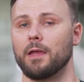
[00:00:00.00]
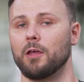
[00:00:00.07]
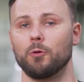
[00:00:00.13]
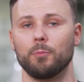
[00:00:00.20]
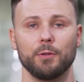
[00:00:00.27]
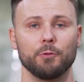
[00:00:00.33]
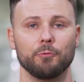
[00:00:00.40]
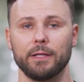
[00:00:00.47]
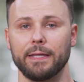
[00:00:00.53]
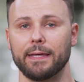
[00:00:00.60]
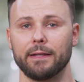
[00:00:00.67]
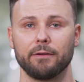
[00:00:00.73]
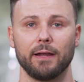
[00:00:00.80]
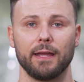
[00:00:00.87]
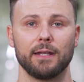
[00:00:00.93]
It'll be
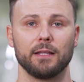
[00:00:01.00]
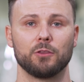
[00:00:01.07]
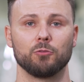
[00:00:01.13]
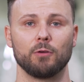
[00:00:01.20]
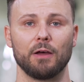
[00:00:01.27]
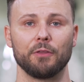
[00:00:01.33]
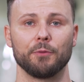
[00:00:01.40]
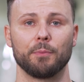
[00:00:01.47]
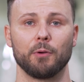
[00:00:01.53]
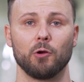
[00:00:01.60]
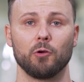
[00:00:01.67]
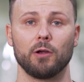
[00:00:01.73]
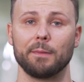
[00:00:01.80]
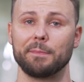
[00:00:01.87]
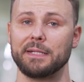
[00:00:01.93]
reiterated throughout the
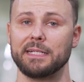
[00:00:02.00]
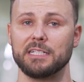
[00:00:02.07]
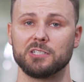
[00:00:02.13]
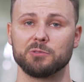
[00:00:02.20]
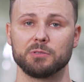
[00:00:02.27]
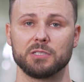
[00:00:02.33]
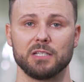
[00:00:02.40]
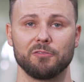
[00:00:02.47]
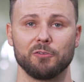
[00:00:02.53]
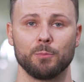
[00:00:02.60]
program in each specific